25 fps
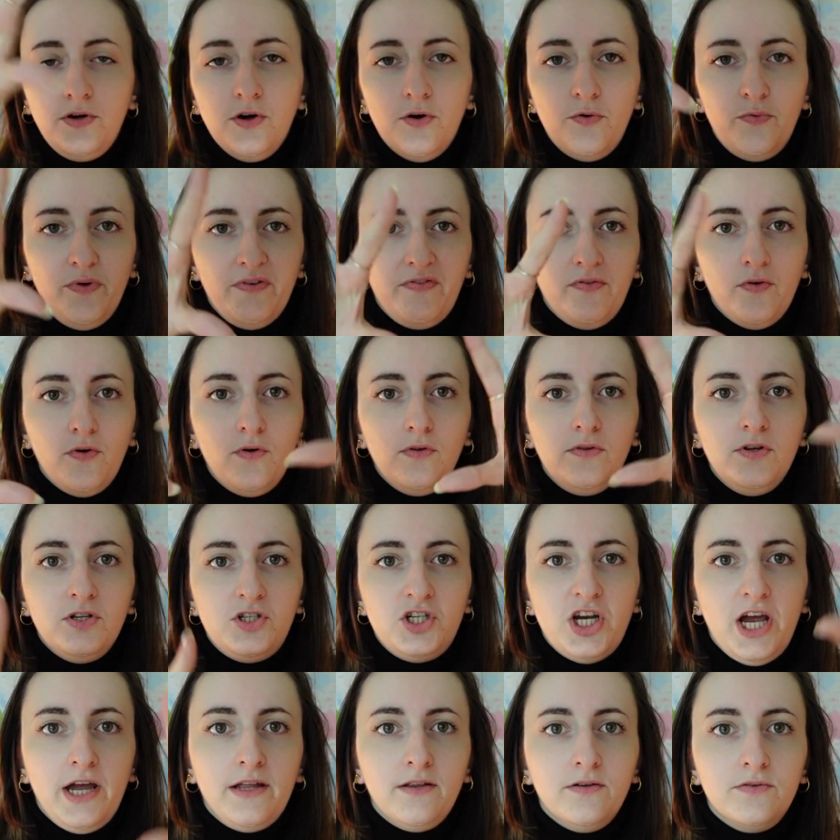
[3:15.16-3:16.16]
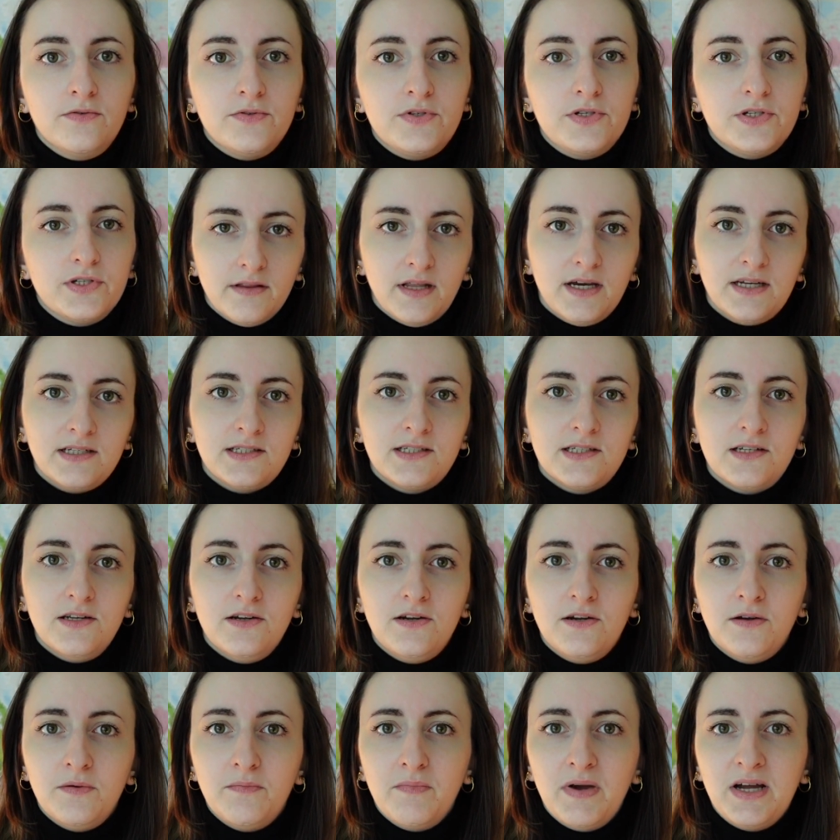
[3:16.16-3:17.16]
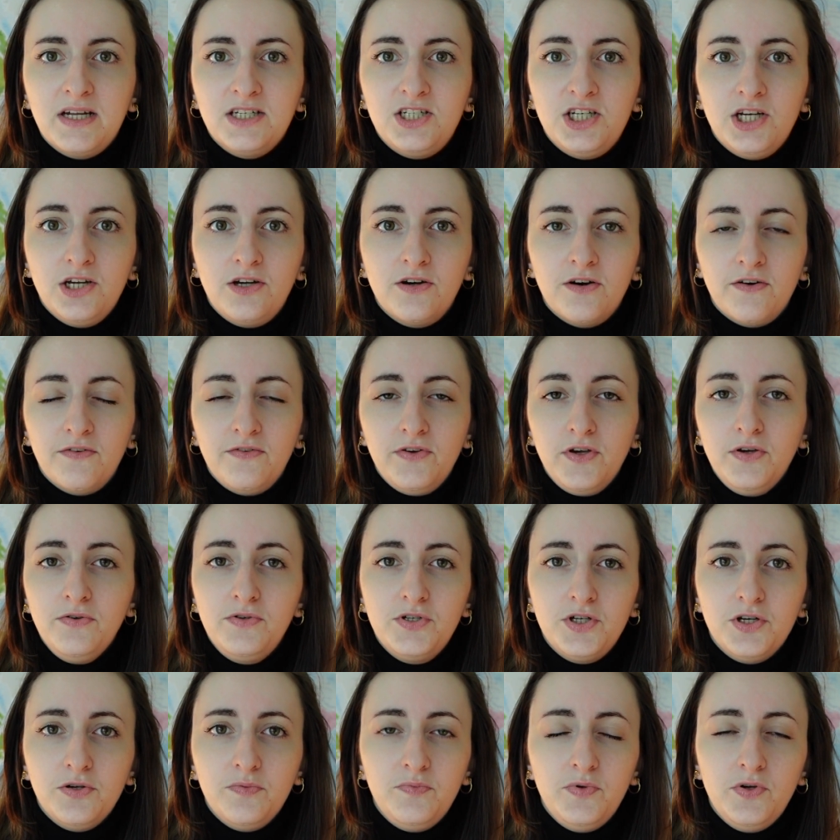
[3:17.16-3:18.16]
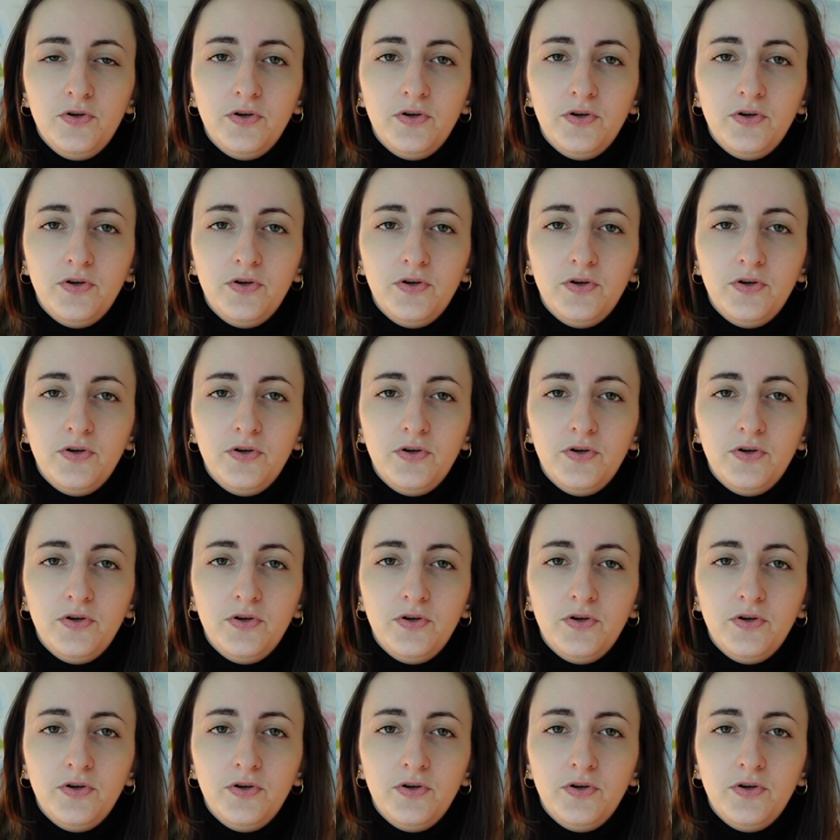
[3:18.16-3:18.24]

you go with all the channels. That's the magic of YouTube.